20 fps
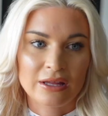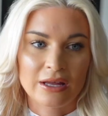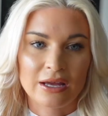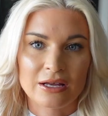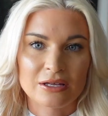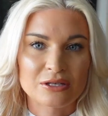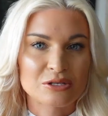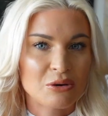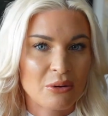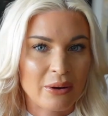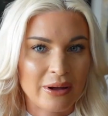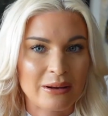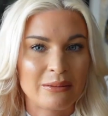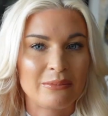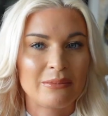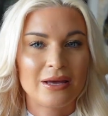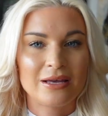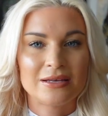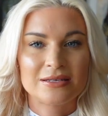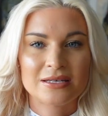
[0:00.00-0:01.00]
Like, it's quite
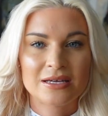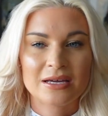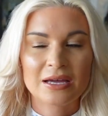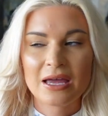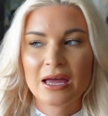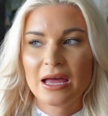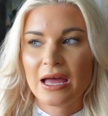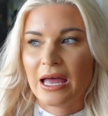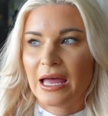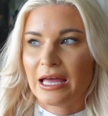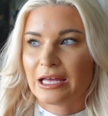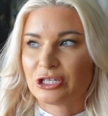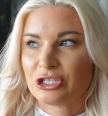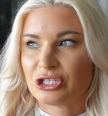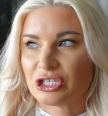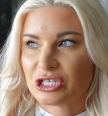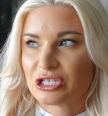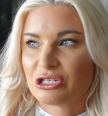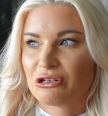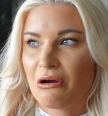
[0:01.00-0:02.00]
amazing. It's
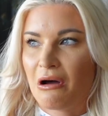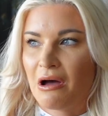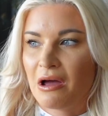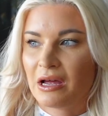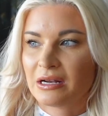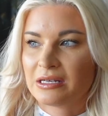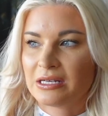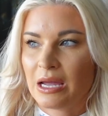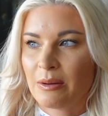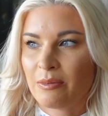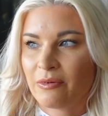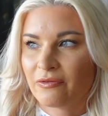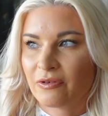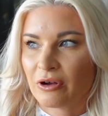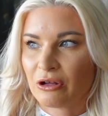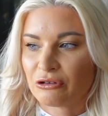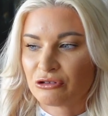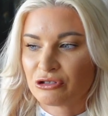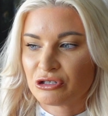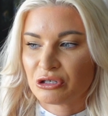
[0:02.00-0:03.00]
just not a type of
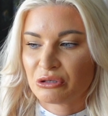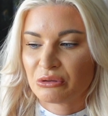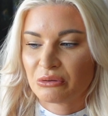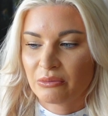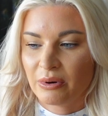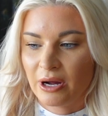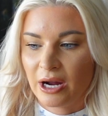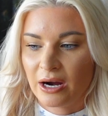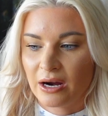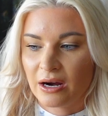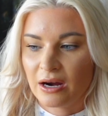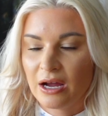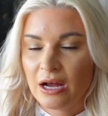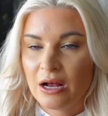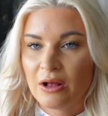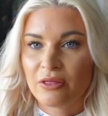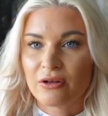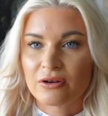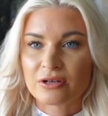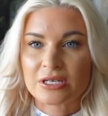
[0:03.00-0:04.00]
culture where
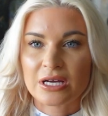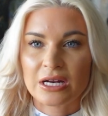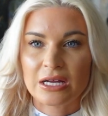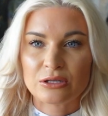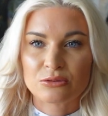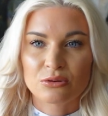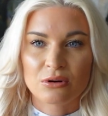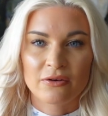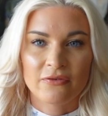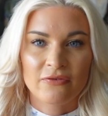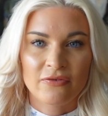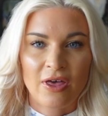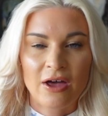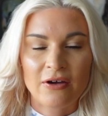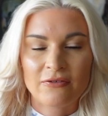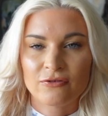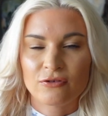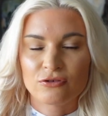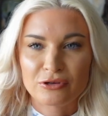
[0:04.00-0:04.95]
there's any sort of theft.